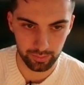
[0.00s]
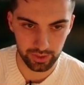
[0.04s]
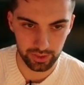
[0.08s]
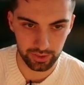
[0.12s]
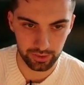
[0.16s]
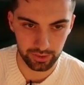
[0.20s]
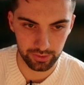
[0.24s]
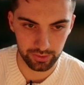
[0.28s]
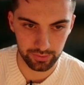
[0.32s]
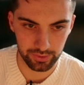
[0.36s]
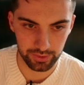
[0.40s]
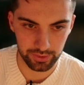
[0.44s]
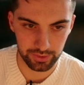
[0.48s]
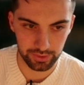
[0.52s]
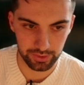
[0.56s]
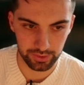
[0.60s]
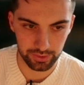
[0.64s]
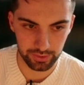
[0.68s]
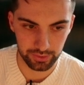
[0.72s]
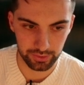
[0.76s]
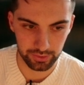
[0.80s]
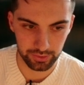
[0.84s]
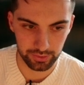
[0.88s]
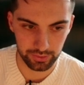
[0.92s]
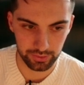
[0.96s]
bring it over
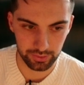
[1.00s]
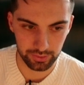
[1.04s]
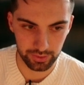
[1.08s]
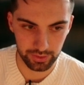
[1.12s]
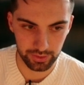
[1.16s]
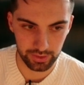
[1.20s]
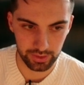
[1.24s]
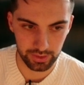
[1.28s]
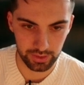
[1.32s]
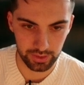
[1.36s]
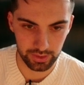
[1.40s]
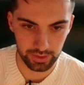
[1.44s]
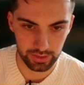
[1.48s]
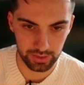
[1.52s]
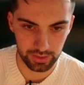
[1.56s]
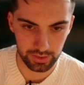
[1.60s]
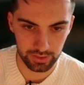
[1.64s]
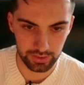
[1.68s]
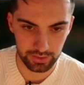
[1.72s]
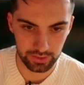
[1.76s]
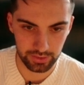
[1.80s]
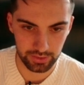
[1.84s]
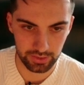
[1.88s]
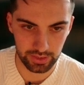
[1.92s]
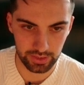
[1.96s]
to the
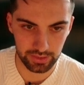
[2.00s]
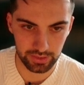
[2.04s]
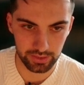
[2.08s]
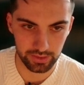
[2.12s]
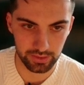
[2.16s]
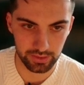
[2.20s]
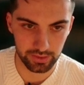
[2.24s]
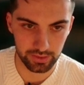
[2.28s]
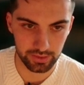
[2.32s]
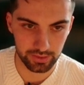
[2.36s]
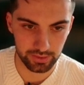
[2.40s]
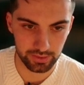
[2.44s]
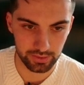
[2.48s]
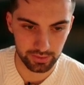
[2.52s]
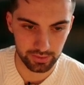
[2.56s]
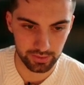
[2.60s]
center.